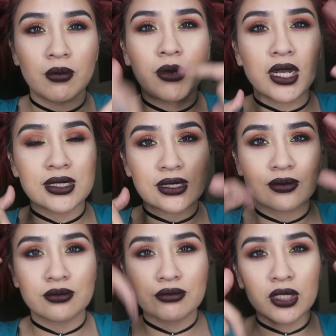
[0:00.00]
box
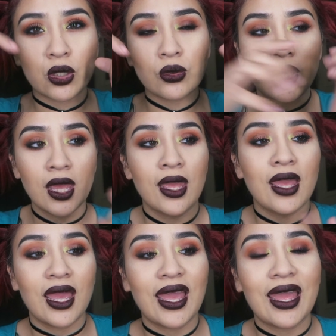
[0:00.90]
below,
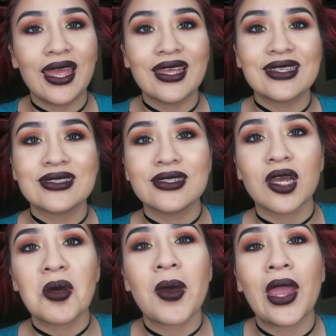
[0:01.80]
and
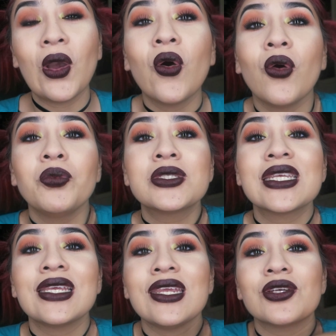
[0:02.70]
I hope
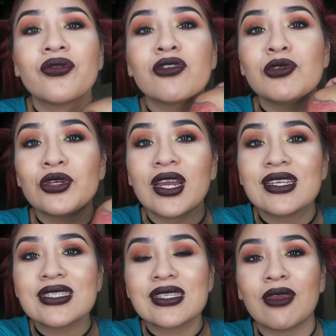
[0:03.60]
to hear from you
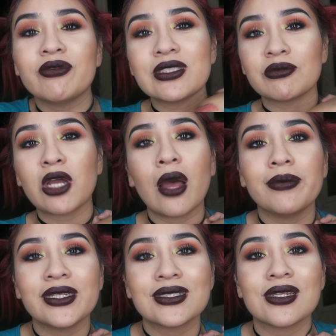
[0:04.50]
guys. Give me some
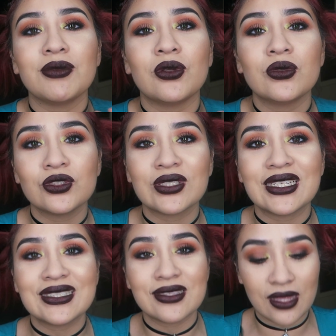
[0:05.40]
comments. Let me know what you
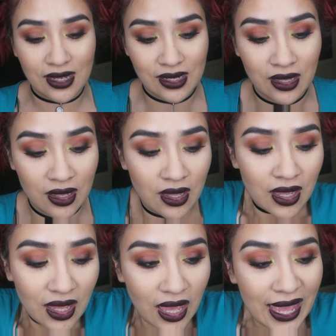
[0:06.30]
guys think,
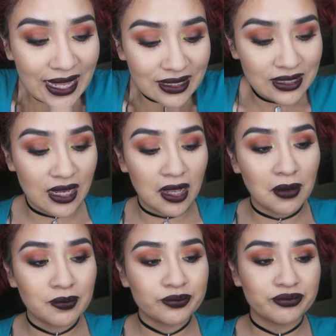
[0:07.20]
and
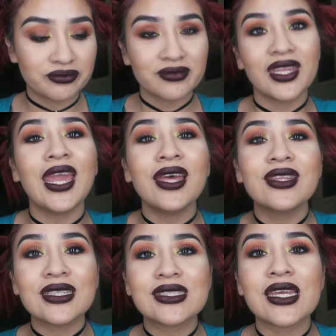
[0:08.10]
yeah,
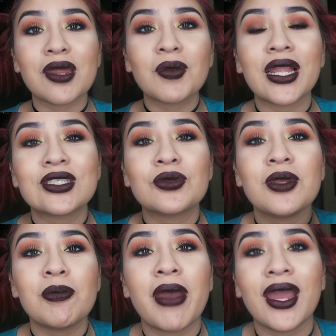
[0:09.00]
that's it. I'm glad to
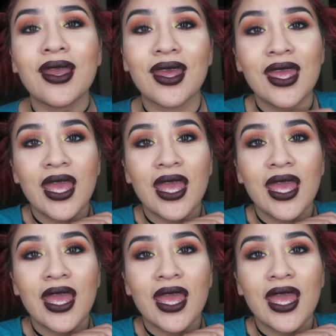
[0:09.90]
be back.